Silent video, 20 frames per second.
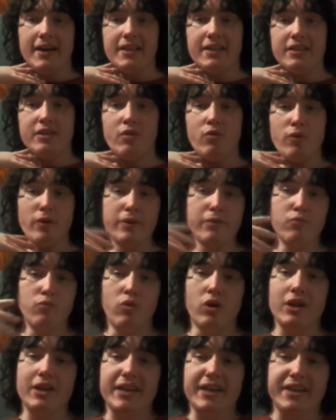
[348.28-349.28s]
The only
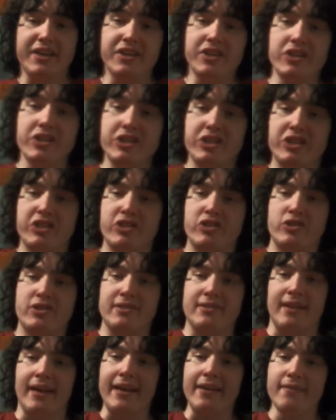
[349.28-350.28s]
one I could
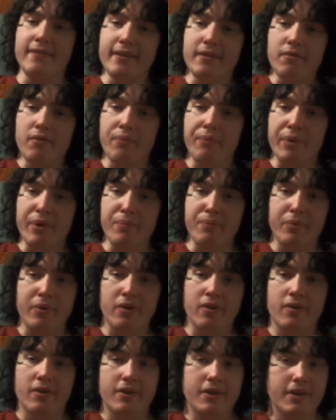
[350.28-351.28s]
slightly
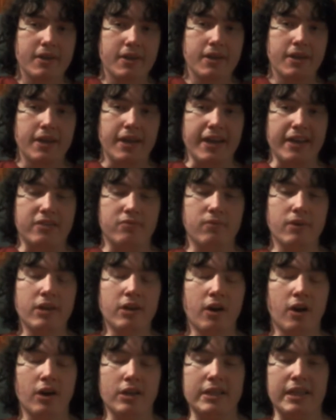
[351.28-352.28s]
remember is when they're
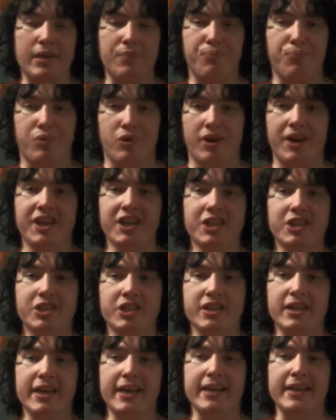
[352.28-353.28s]
on that bridge
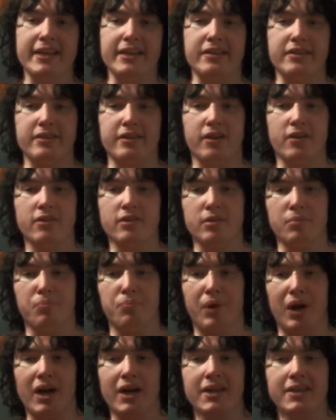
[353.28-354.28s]
and they're in the
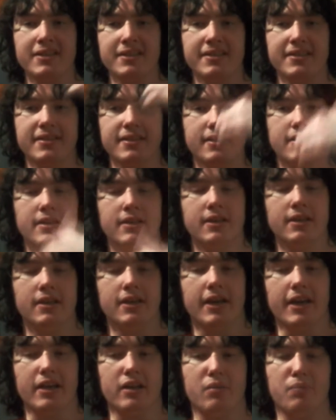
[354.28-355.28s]
bus,
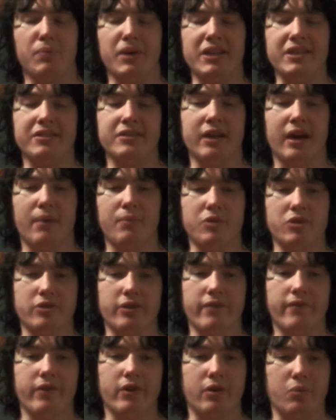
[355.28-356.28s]
and the bus topples
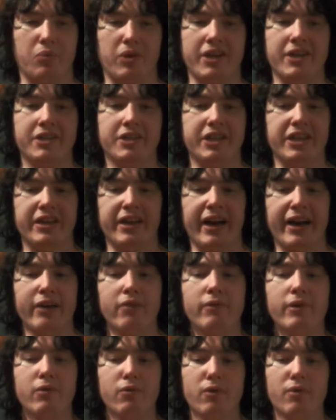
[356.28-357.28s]
over the bridge. And I
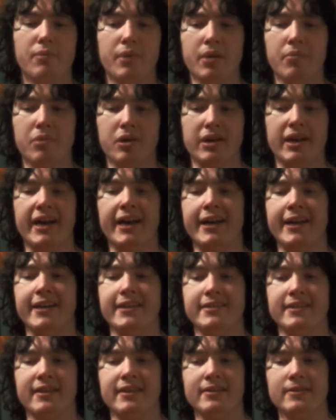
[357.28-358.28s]
only remember that
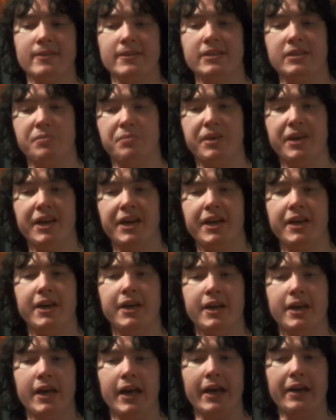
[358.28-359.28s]
because, honestly, to me,
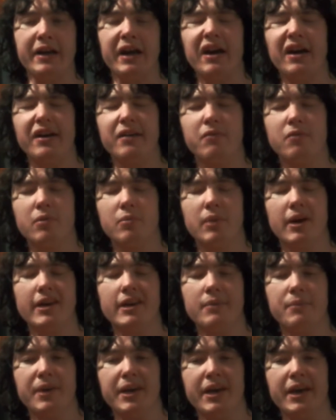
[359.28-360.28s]
it kind of
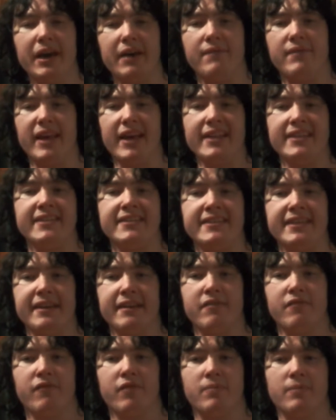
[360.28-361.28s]
reminded me of that
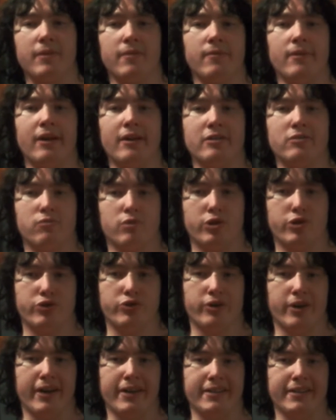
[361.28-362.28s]
scene from The Lost World
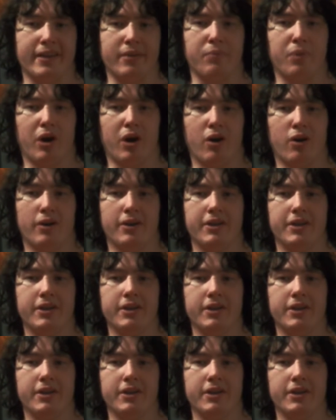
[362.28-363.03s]
Jurassic Park.